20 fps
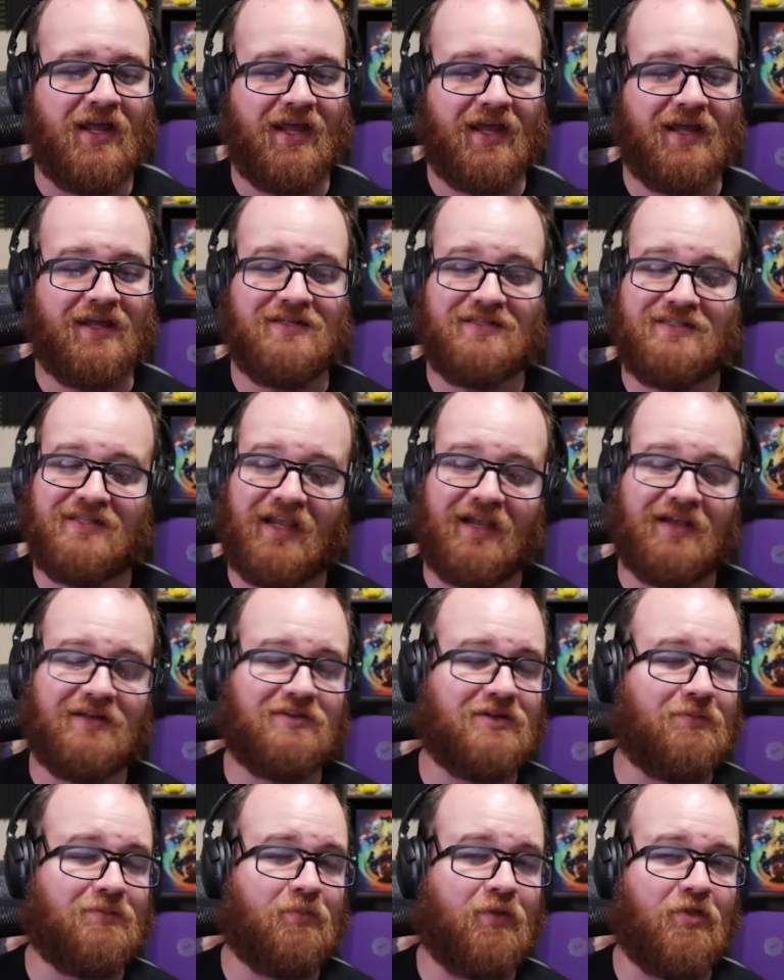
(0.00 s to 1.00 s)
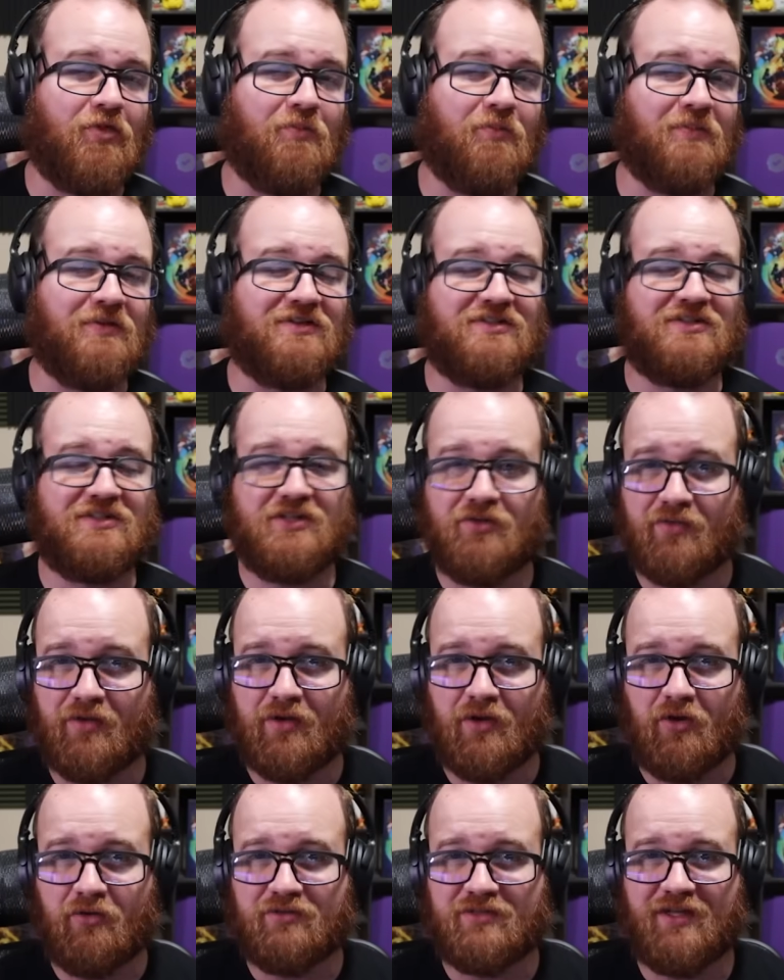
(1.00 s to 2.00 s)
in tandem with
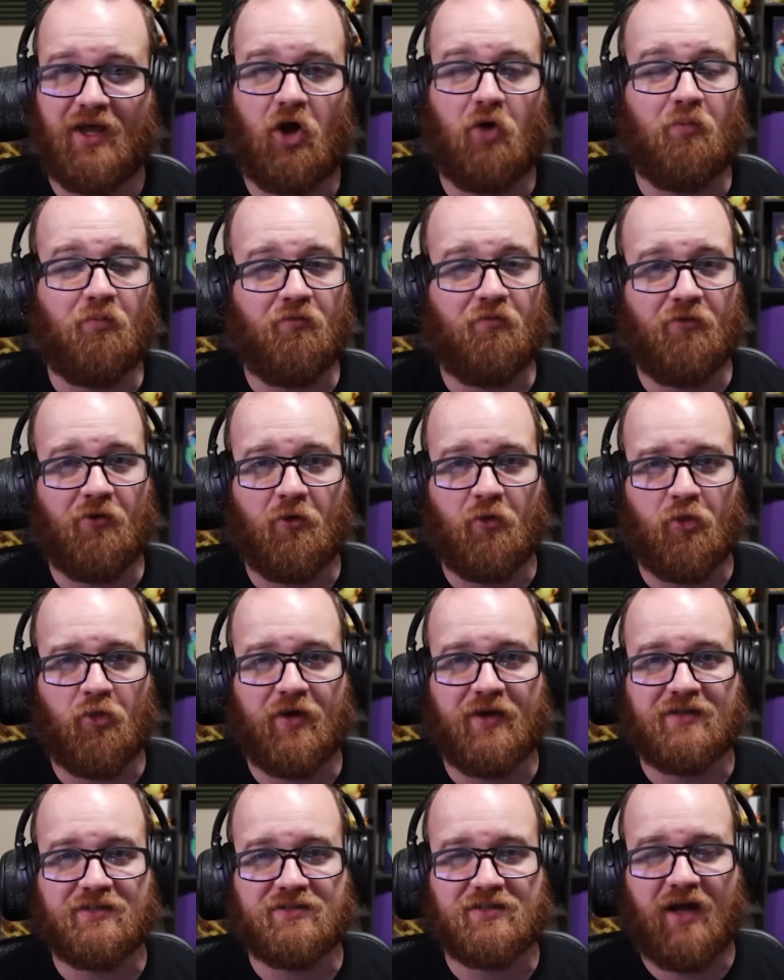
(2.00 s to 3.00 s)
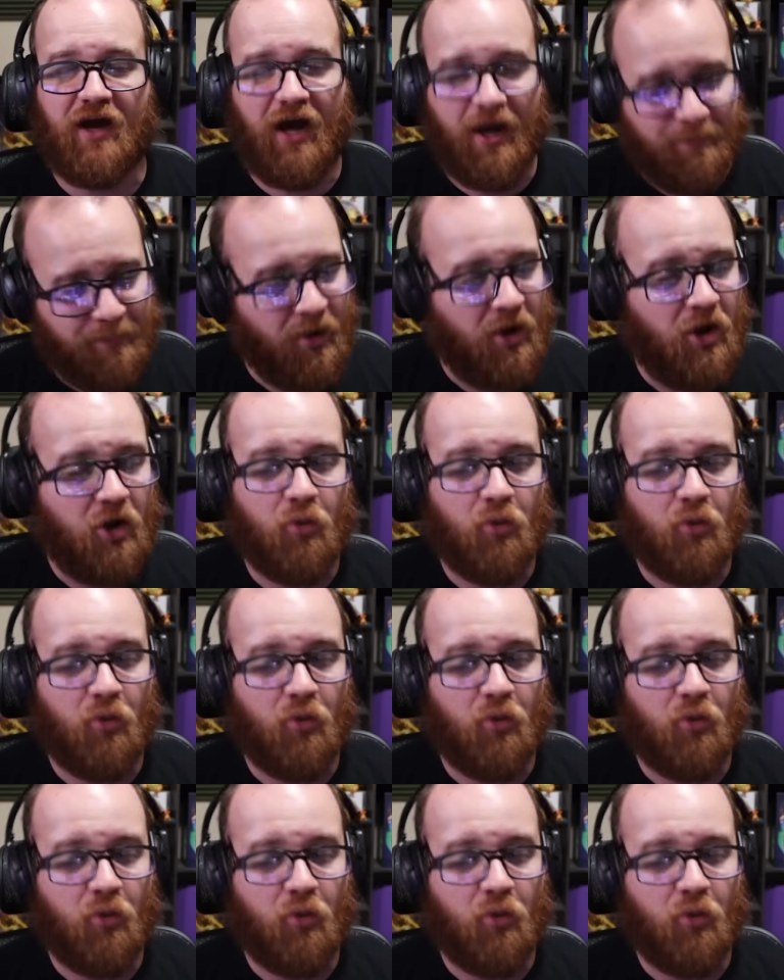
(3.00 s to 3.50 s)
Mysterio to help fill things up.